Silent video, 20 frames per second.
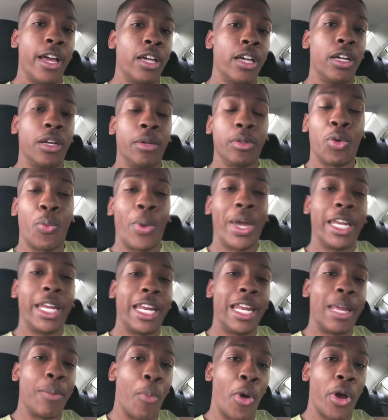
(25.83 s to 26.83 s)
The way
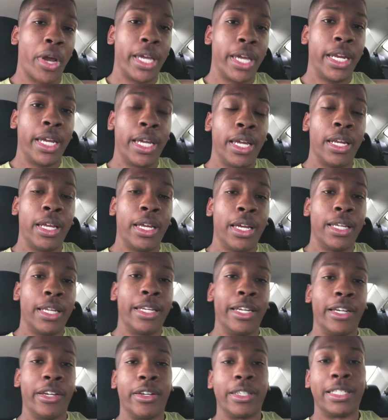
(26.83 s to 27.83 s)
that they market it,
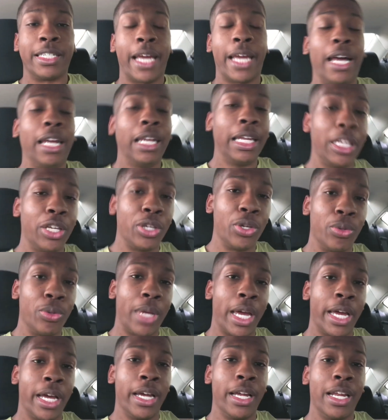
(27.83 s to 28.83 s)
that they're telling you
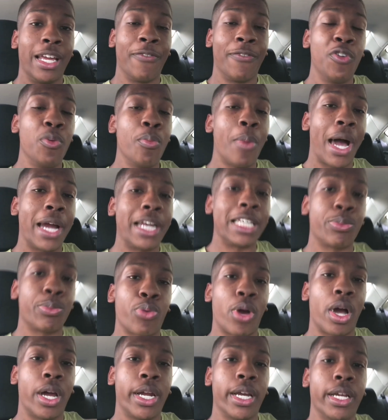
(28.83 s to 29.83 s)
that if you buy this
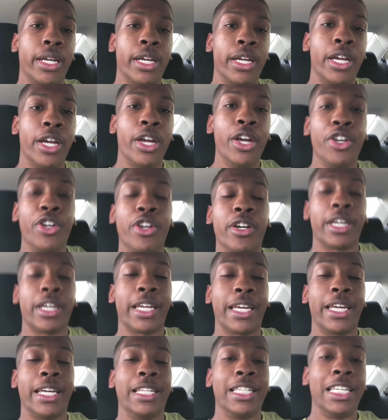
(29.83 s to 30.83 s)
product, you're gonna
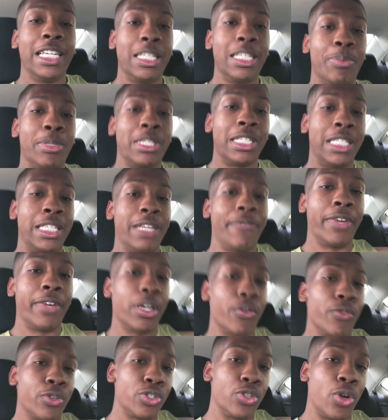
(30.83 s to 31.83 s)
get these
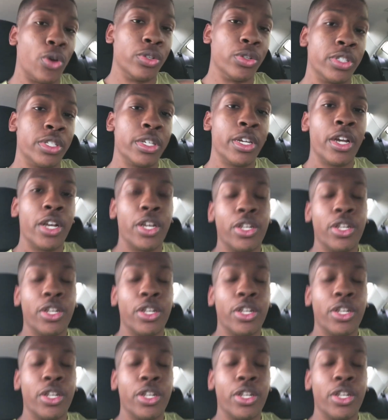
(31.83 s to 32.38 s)
specific results.